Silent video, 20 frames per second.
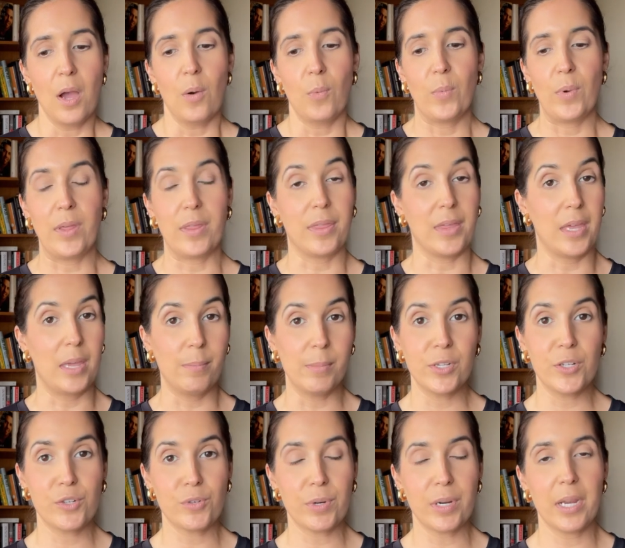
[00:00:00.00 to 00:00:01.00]
with
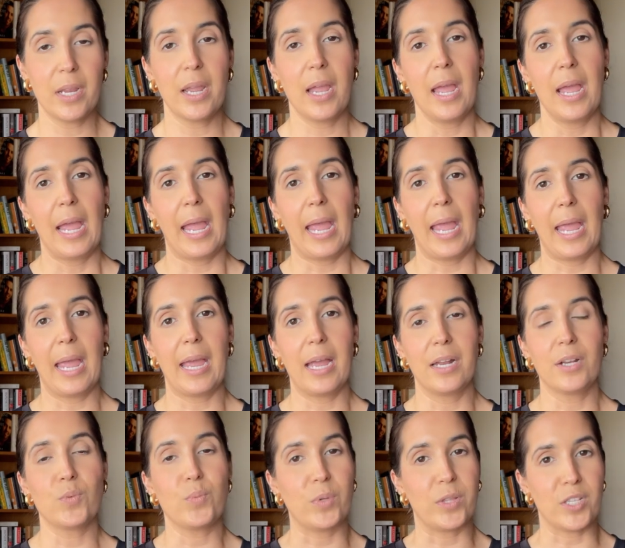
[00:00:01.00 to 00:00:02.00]
imagery,
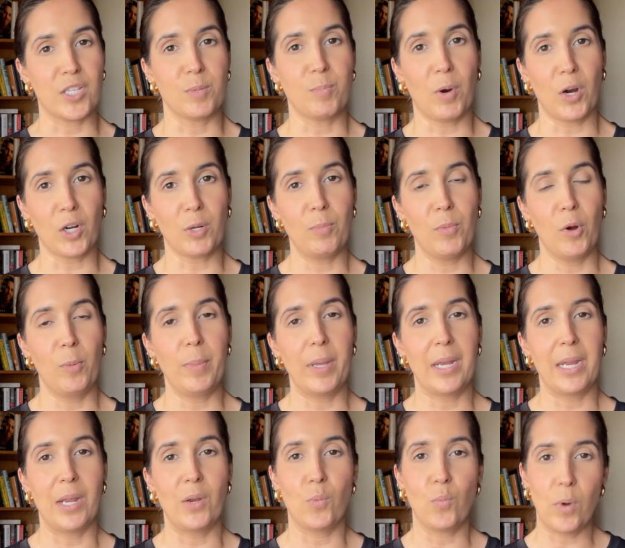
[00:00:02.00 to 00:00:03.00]
and with a spark
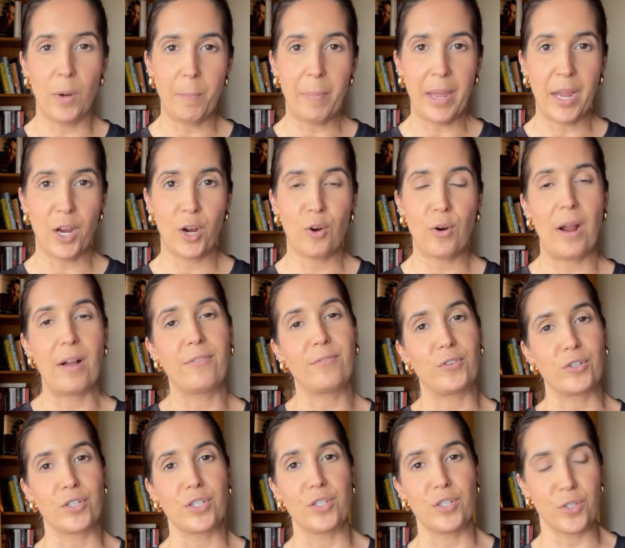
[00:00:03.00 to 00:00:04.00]
moment in one paragraph
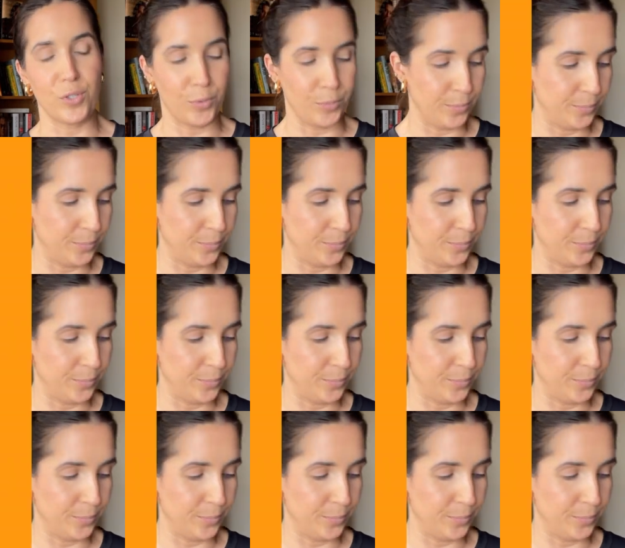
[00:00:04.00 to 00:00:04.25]
versus two.